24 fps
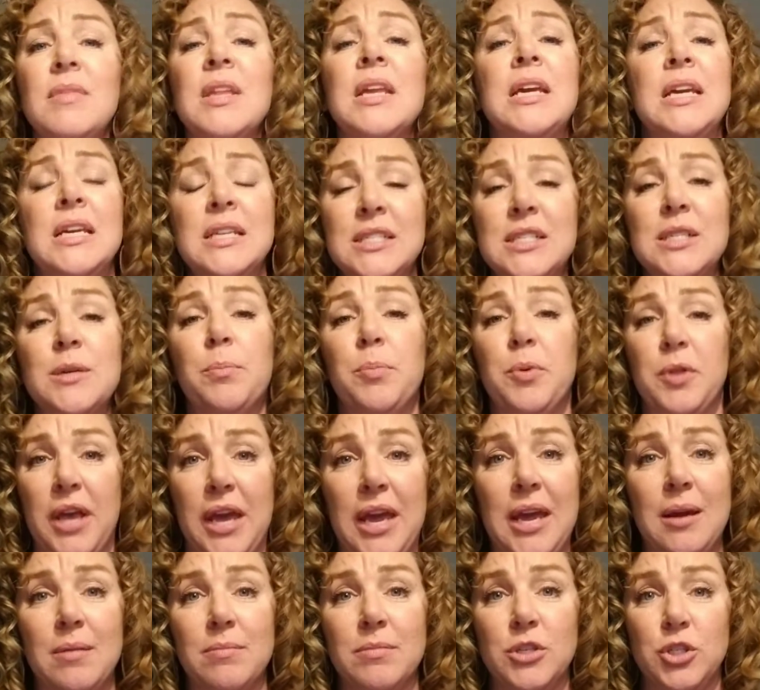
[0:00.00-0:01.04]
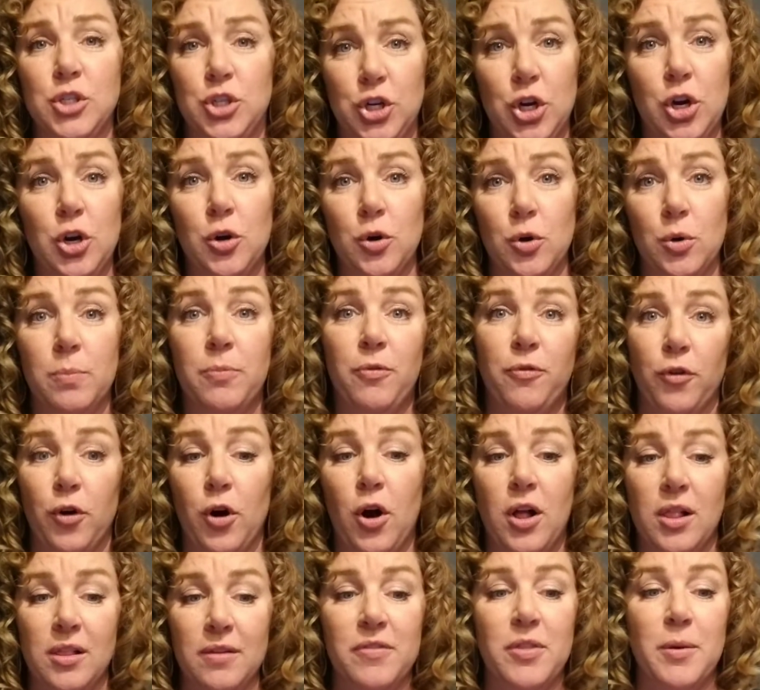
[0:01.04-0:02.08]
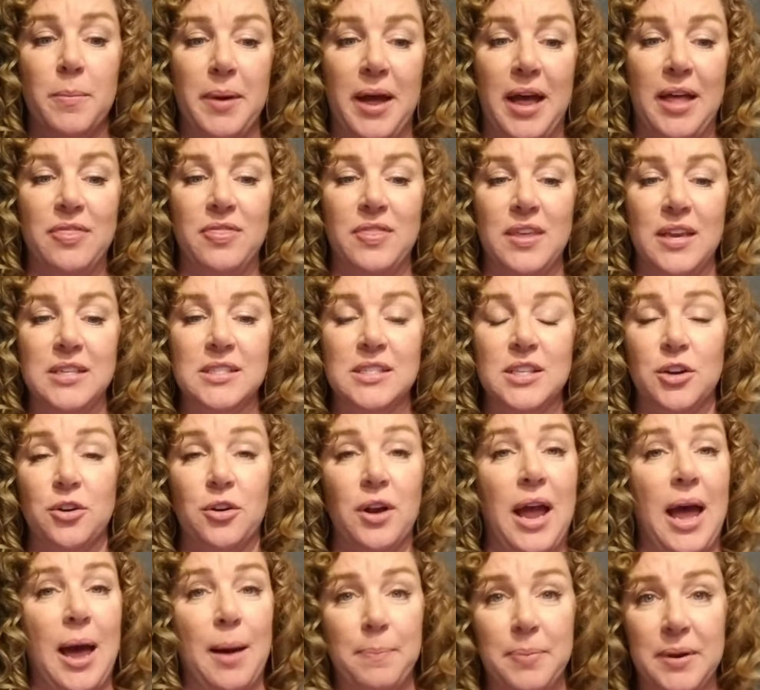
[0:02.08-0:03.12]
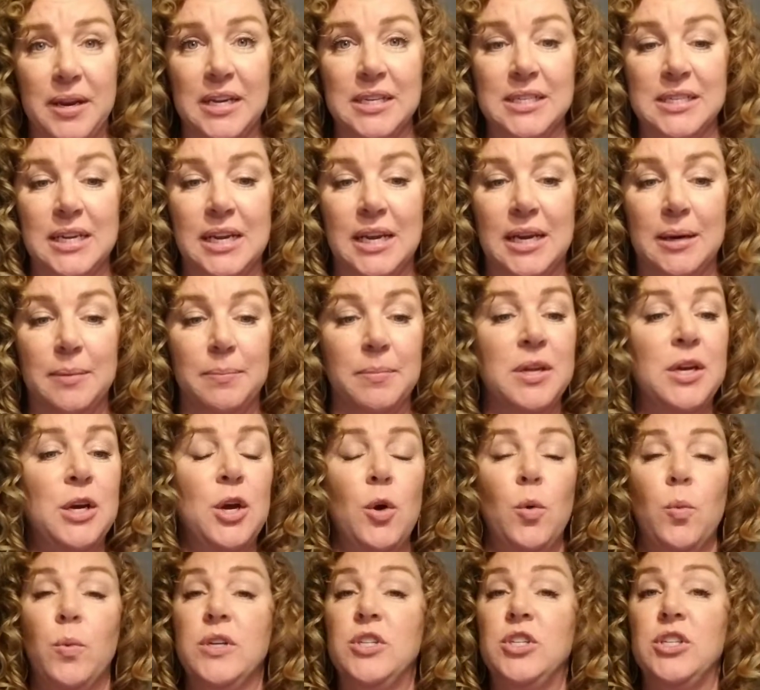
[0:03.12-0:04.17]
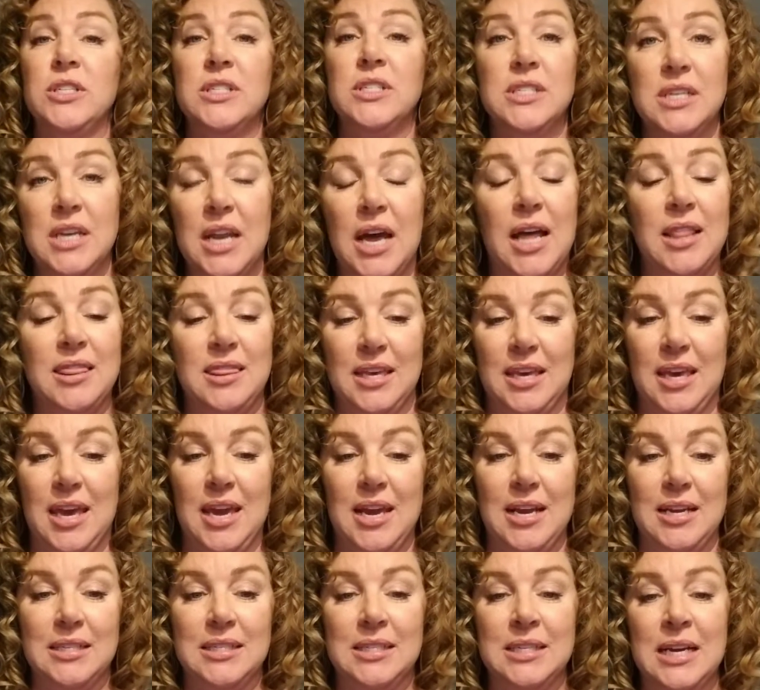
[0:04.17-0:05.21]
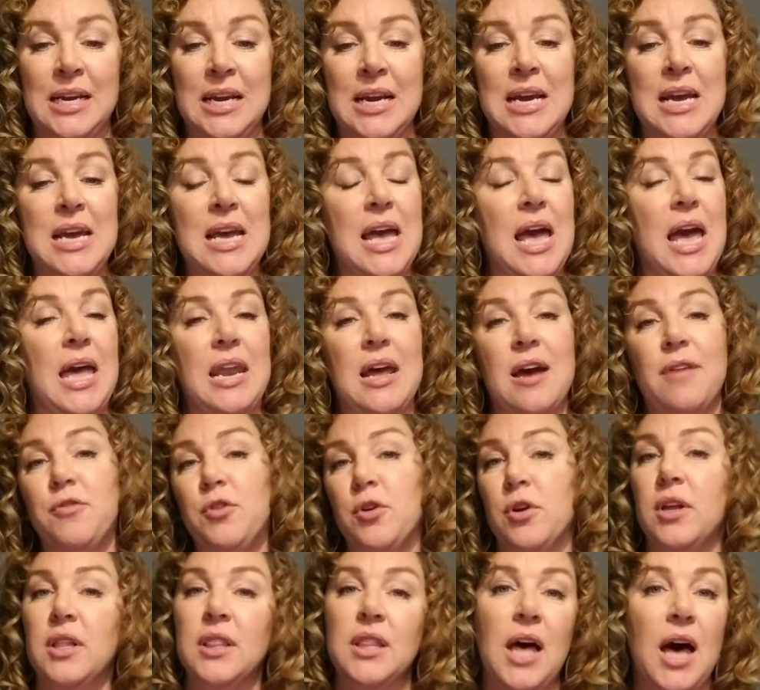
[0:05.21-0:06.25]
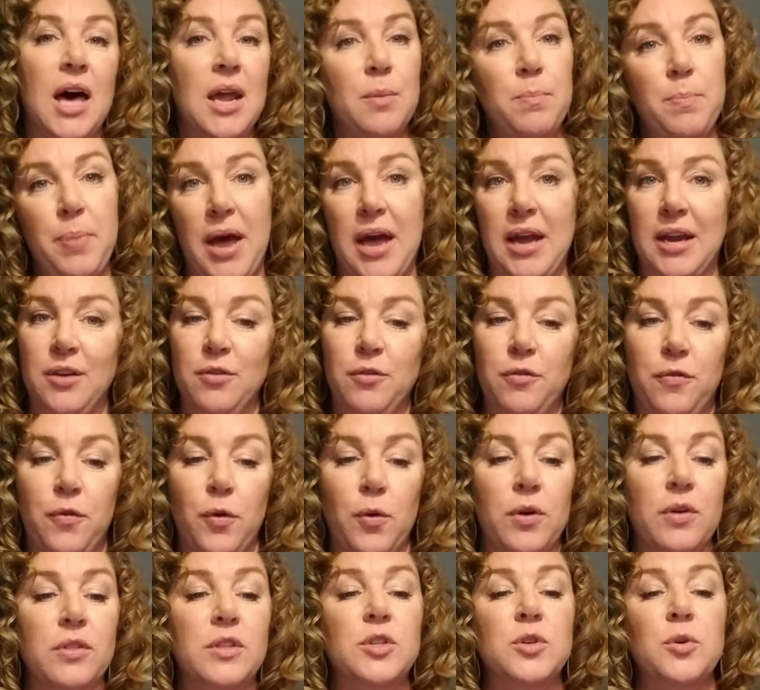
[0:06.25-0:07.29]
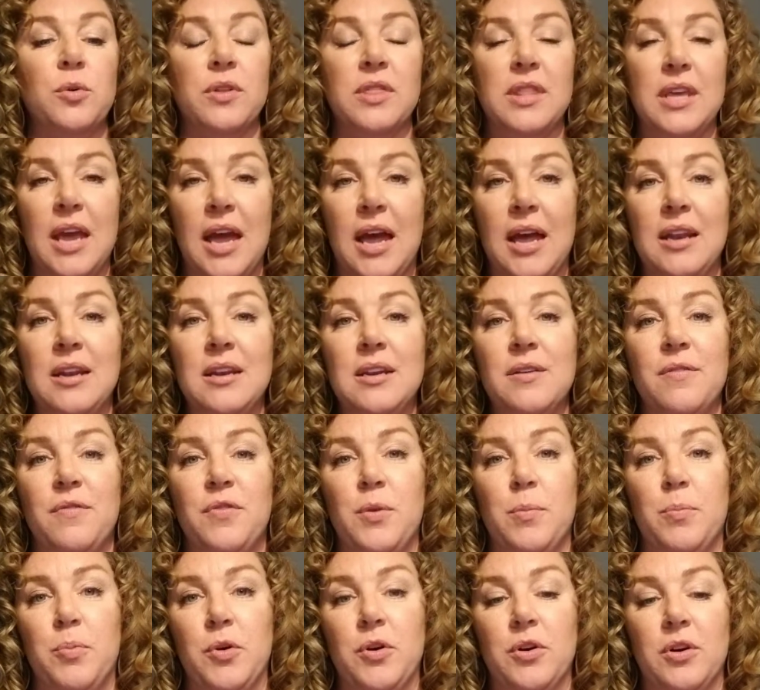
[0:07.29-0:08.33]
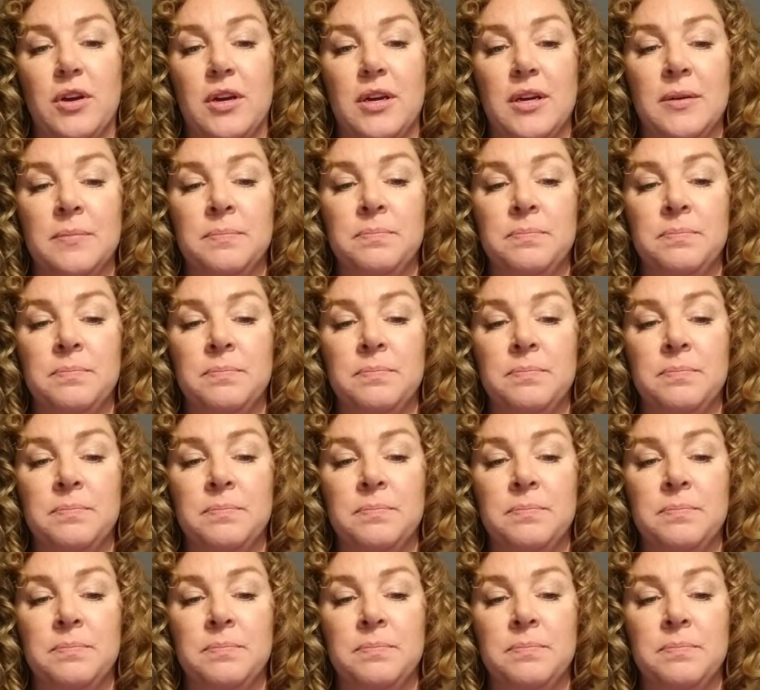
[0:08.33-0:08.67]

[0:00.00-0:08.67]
is to blame Job for all of the bad things that are happening to him, which is not the case. And after a lot of back and forth toward the end of the book,